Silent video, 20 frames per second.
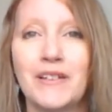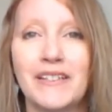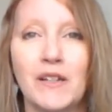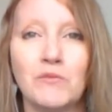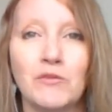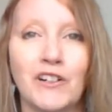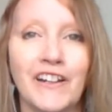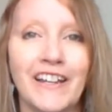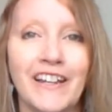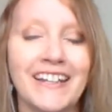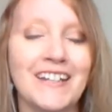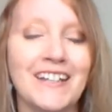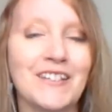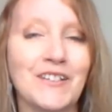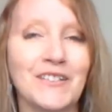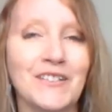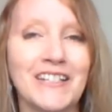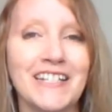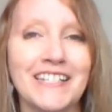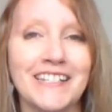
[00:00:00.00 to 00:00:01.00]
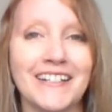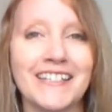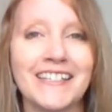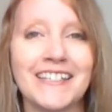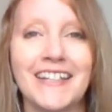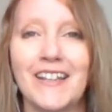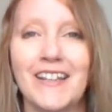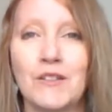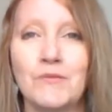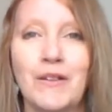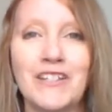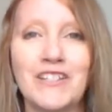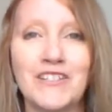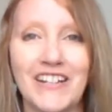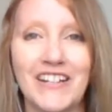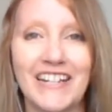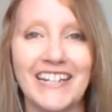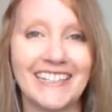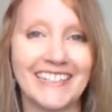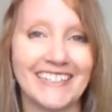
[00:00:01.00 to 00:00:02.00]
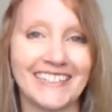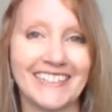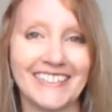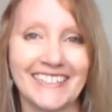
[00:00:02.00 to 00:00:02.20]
librarian at Jolie Johnson Elementary.